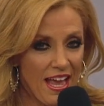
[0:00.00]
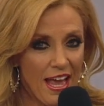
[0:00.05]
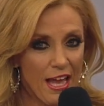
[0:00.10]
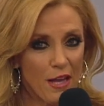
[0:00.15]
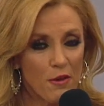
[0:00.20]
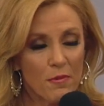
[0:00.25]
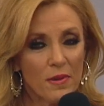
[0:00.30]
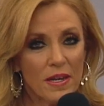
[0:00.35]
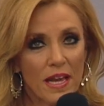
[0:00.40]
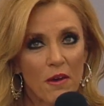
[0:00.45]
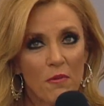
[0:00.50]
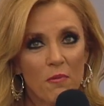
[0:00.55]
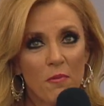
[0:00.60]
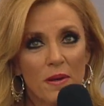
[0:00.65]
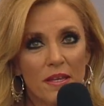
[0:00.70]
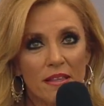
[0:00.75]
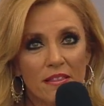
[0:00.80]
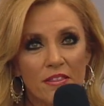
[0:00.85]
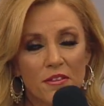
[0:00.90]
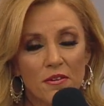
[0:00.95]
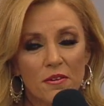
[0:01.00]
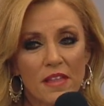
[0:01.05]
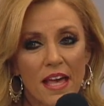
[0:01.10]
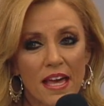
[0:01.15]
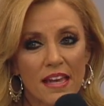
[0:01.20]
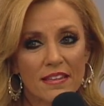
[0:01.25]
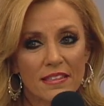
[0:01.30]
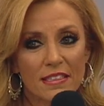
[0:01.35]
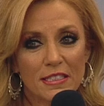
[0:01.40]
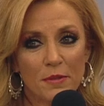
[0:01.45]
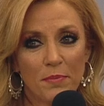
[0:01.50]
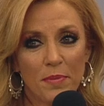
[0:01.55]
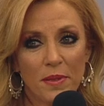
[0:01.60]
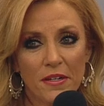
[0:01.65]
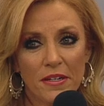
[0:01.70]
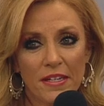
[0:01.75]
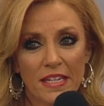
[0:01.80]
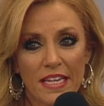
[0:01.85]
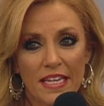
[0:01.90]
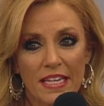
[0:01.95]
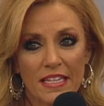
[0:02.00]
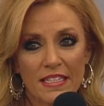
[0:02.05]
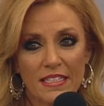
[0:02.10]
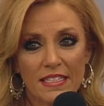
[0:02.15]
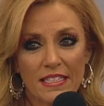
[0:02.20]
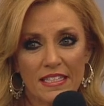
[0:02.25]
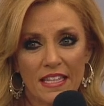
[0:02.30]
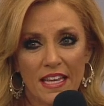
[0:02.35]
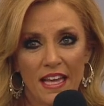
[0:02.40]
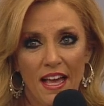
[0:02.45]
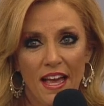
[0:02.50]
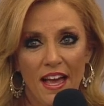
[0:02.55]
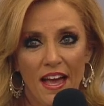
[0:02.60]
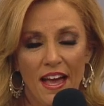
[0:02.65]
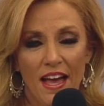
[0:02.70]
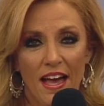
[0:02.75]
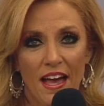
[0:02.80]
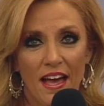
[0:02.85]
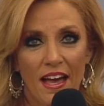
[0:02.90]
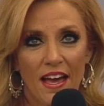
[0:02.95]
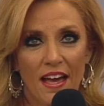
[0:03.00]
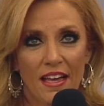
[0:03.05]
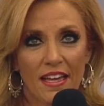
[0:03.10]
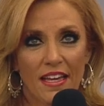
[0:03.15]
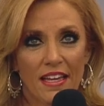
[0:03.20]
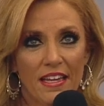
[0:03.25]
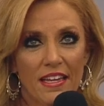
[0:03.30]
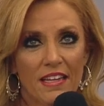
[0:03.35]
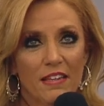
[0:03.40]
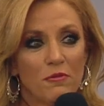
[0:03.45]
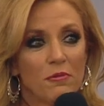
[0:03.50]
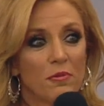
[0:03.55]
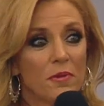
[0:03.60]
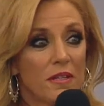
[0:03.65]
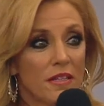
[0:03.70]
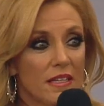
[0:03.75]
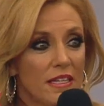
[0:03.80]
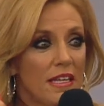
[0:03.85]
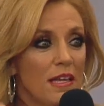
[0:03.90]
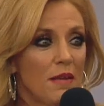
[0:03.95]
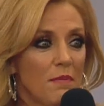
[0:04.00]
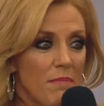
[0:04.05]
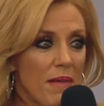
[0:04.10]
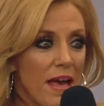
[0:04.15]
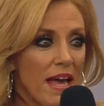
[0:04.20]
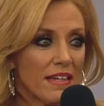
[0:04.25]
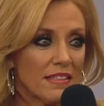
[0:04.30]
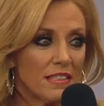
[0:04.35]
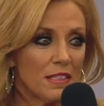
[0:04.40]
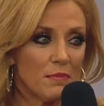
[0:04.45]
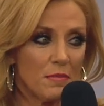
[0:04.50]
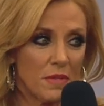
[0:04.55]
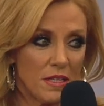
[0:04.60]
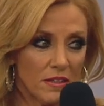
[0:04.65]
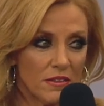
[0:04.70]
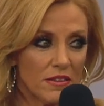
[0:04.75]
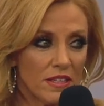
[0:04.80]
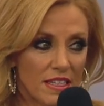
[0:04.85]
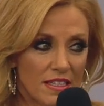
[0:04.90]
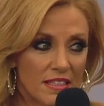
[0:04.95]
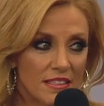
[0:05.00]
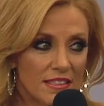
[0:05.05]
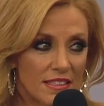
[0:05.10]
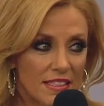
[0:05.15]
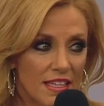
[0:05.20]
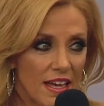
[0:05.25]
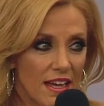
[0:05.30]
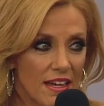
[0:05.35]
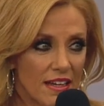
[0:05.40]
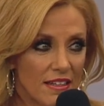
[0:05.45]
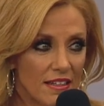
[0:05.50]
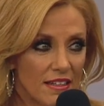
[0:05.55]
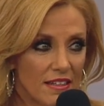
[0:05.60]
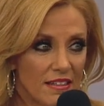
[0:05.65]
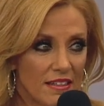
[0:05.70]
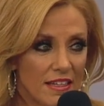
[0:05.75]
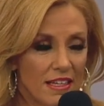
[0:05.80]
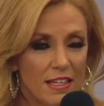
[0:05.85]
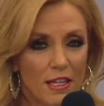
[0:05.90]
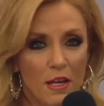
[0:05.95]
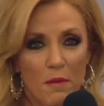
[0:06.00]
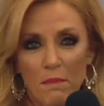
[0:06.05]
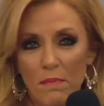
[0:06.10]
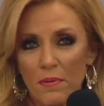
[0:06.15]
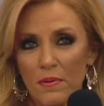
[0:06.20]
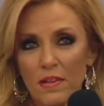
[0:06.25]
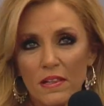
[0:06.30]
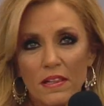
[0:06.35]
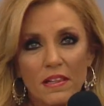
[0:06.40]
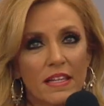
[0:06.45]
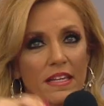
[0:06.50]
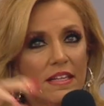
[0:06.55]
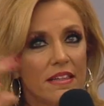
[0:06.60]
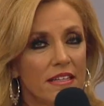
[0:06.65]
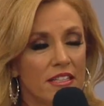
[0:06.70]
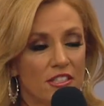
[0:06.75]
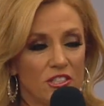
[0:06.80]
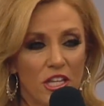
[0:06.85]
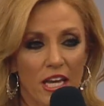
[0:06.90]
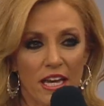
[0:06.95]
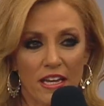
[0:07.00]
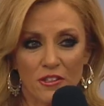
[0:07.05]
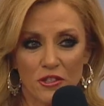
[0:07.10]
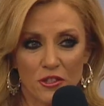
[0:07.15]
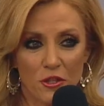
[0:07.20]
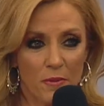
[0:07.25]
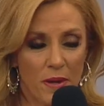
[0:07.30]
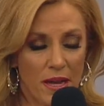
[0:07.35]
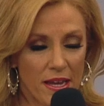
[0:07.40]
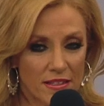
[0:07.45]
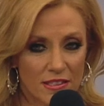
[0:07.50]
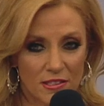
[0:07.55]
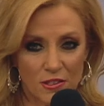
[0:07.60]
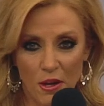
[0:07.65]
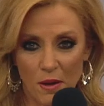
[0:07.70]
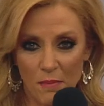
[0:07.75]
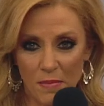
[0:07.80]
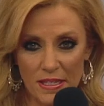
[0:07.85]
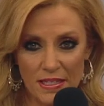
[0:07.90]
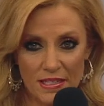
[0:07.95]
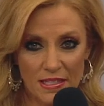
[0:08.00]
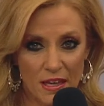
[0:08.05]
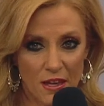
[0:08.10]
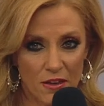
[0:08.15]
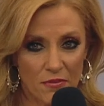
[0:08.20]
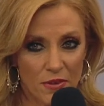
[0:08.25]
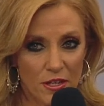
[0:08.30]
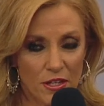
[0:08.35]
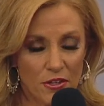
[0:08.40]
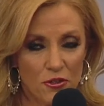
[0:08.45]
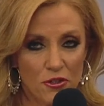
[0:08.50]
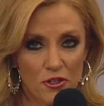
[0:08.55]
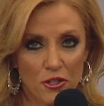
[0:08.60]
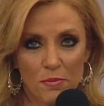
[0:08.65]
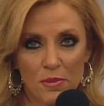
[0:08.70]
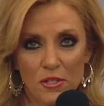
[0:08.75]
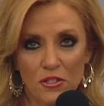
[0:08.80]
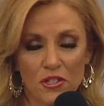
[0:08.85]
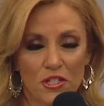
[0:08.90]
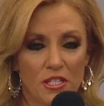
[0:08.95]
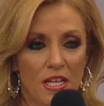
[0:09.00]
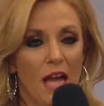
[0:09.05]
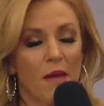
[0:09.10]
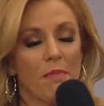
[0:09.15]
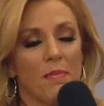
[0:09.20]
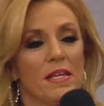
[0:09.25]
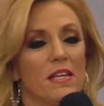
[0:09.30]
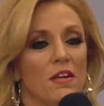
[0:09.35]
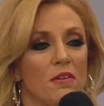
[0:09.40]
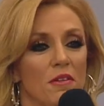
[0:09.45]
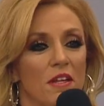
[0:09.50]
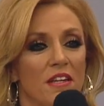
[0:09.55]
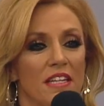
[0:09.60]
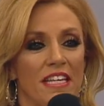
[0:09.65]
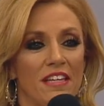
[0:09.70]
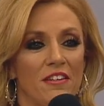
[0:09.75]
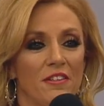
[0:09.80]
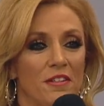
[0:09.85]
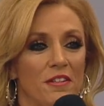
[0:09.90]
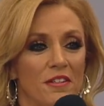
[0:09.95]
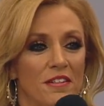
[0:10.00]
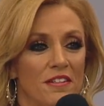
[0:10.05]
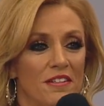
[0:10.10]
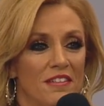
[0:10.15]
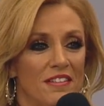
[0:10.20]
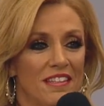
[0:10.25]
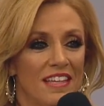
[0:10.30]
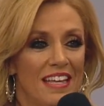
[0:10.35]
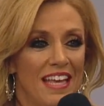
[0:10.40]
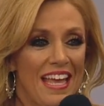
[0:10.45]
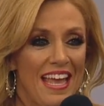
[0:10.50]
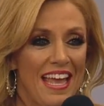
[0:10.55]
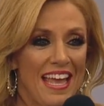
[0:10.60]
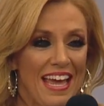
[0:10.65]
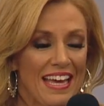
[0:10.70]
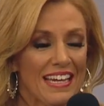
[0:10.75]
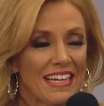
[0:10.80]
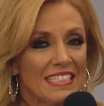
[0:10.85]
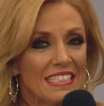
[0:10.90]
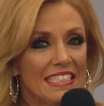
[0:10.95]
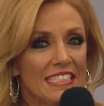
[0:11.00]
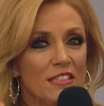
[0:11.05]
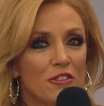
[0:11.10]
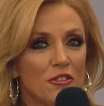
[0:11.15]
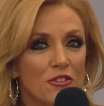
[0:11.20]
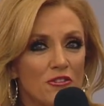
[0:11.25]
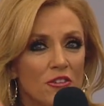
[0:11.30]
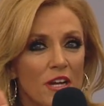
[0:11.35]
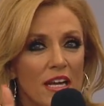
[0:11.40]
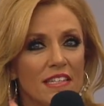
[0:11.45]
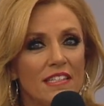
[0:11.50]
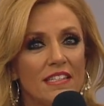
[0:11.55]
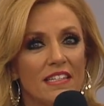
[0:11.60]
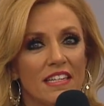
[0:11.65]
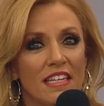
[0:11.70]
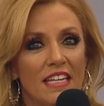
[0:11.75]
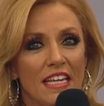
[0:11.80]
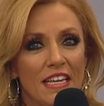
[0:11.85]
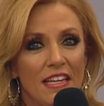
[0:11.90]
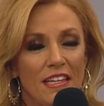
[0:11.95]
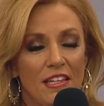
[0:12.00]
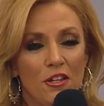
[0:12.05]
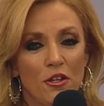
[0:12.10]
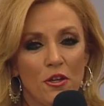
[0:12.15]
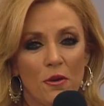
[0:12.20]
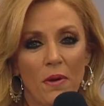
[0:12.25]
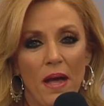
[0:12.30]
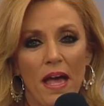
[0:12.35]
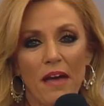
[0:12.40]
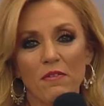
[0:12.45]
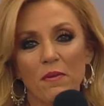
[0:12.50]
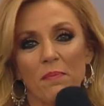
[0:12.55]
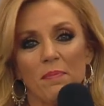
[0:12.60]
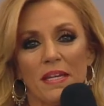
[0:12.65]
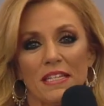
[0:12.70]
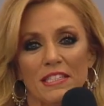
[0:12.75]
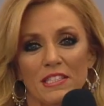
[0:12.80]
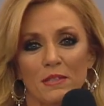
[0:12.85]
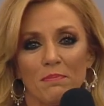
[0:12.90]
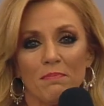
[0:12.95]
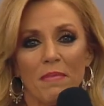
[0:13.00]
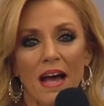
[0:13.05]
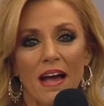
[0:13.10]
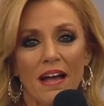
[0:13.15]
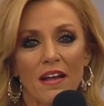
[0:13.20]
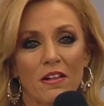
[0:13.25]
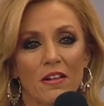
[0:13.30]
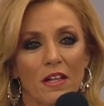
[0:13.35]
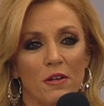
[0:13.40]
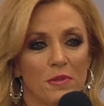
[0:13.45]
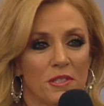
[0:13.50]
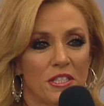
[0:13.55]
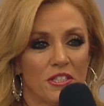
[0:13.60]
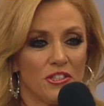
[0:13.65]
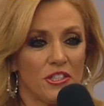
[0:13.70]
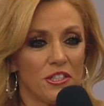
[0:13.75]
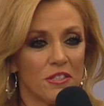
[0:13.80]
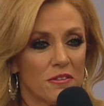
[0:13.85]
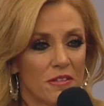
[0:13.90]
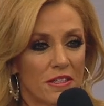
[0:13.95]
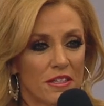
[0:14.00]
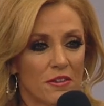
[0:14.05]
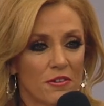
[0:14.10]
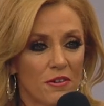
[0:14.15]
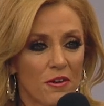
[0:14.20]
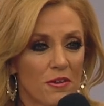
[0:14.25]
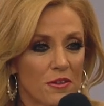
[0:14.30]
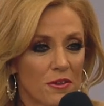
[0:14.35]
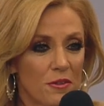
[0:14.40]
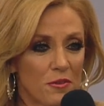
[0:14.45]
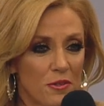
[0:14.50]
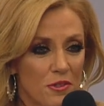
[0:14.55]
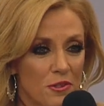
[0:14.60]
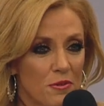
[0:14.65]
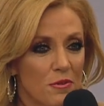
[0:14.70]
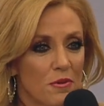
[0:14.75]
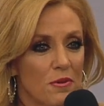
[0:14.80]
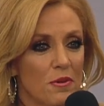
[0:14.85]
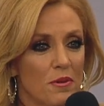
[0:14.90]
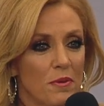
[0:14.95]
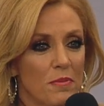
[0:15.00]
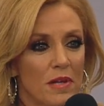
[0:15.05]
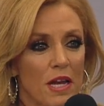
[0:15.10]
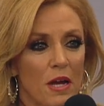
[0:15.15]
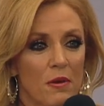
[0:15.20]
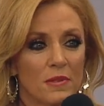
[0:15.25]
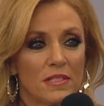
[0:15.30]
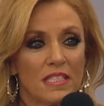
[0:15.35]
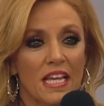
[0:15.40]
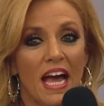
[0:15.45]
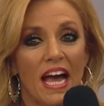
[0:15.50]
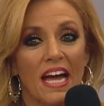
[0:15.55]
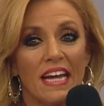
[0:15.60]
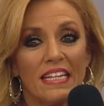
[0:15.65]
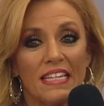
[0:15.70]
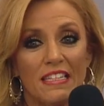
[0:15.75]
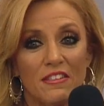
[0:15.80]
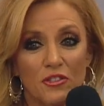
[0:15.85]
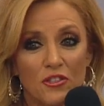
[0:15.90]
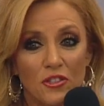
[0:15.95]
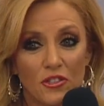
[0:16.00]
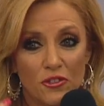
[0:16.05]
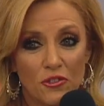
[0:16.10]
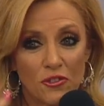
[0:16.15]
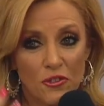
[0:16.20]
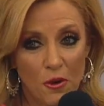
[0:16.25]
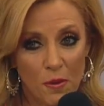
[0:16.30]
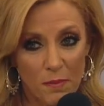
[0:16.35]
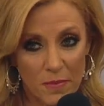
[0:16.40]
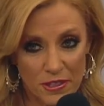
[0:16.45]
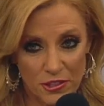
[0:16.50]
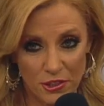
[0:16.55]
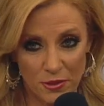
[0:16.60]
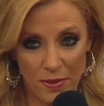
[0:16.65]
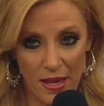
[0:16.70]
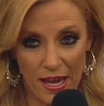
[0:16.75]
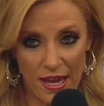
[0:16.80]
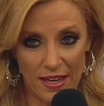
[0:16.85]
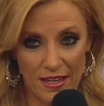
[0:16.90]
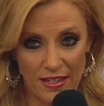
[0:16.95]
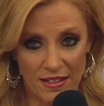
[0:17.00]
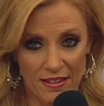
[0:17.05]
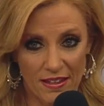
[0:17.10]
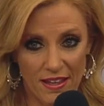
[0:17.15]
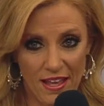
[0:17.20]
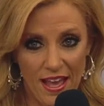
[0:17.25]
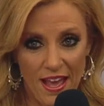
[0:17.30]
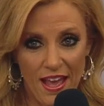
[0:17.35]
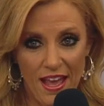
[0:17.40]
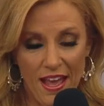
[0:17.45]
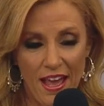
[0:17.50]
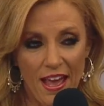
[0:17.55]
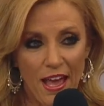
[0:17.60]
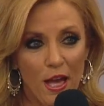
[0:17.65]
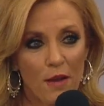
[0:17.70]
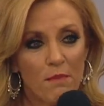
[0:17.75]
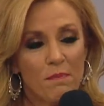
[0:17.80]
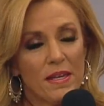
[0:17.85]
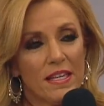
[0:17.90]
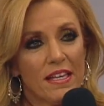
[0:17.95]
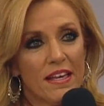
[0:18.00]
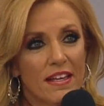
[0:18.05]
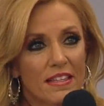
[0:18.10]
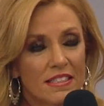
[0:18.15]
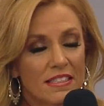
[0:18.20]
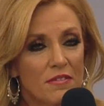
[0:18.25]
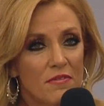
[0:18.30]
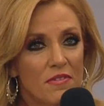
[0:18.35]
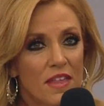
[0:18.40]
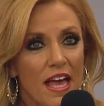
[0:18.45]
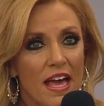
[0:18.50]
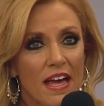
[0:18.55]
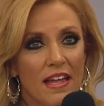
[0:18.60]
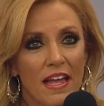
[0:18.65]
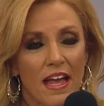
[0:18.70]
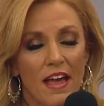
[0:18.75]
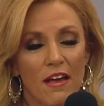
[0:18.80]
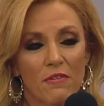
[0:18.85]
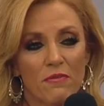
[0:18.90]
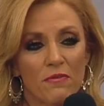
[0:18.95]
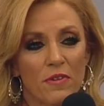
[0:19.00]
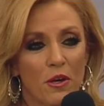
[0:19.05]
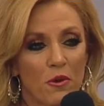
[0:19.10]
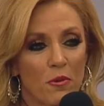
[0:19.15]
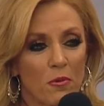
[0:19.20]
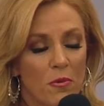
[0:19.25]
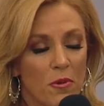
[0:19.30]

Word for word: And when I went through that experience, it really impacted me on the inside it completely changed the way I saw myself. I used to be just happy go lucky girl, and I still tried to, you know, have a big smile. I was a cheerleader all through school, but I was hiding so much pain. And because of that, I felt